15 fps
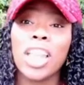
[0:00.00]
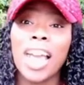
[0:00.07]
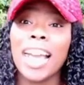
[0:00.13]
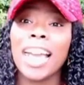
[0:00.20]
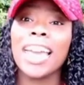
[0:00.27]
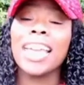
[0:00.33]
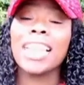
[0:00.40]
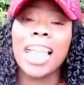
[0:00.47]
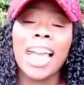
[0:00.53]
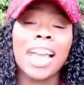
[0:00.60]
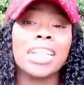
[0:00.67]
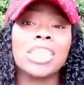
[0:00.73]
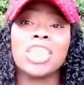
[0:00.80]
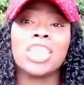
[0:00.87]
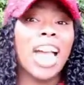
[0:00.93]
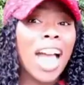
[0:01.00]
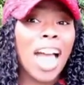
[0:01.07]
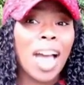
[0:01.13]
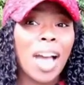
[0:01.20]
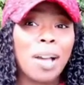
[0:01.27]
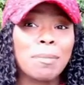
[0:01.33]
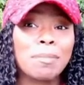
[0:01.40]
like a like a
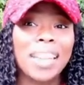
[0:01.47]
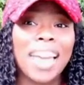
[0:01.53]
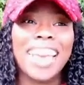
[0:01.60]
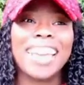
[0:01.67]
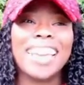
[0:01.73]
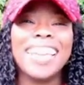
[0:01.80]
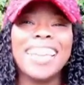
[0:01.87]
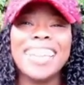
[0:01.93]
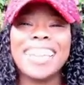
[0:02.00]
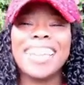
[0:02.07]
child like